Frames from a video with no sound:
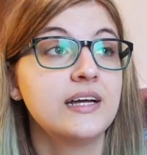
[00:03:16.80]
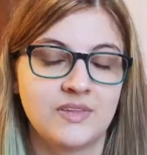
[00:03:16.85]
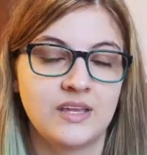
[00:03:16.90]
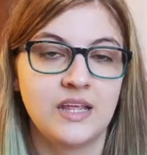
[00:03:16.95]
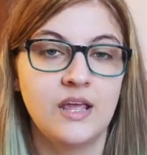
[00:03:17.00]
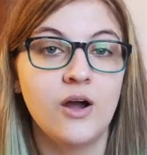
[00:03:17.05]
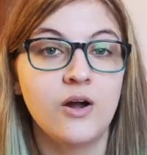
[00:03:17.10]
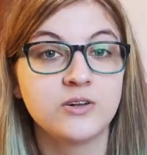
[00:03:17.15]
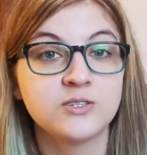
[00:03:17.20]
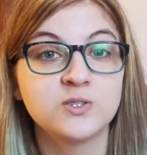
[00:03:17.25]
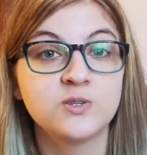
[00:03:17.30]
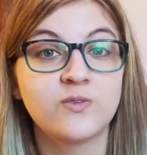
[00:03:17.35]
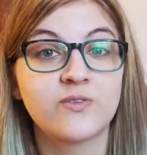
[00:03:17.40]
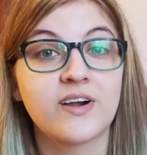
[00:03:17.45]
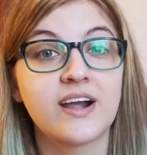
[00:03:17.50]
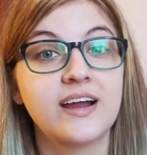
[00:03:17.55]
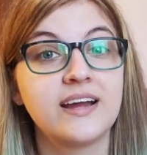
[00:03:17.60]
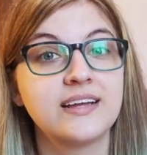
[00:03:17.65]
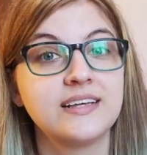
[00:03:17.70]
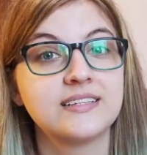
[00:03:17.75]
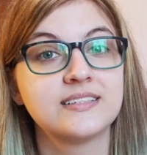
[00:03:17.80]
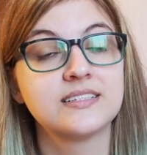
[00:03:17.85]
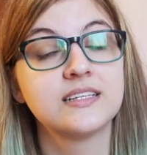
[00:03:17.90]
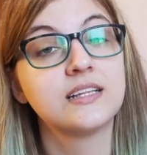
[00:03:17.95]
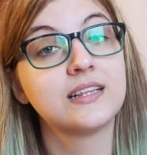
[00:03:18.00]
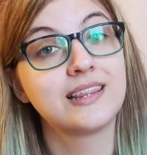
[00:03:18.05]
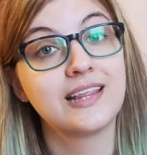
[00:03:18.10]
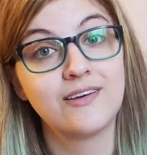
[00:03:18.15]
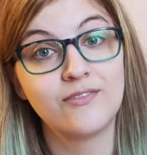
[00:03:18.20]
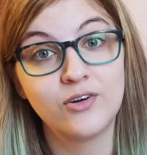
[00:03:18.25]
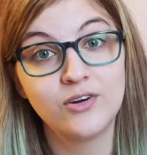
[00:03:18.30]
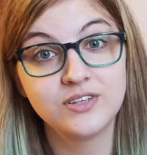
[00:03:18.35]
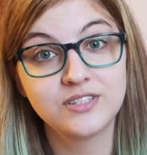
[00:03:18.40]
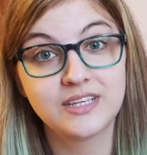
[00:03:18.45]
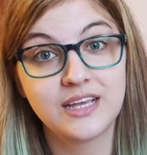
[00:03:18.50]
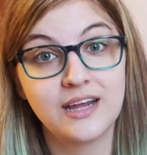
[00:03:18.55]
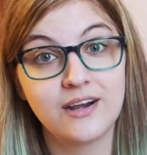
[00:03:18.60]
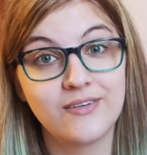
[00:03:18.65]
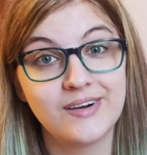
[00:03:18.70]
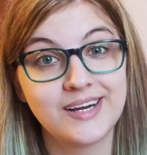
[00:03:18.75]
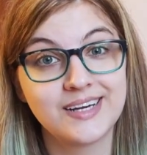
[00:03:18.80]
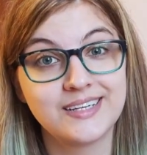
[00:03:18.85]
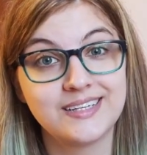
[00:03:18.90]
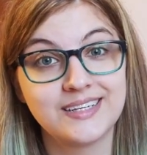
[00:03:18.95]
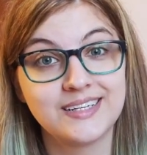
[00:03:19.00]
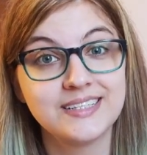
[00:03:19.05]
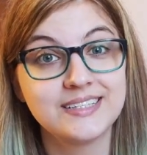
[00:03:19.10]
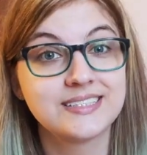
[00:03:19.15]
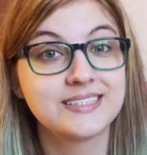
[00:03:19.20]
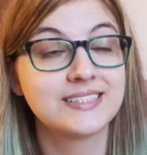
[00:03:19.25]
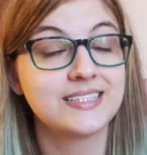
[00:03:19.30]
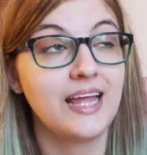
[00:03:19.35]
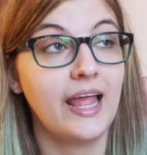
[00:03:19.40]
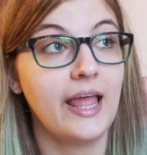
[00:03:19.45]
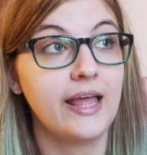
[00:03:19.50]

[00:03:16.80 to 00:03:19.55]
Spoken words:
He also writes diverse characters,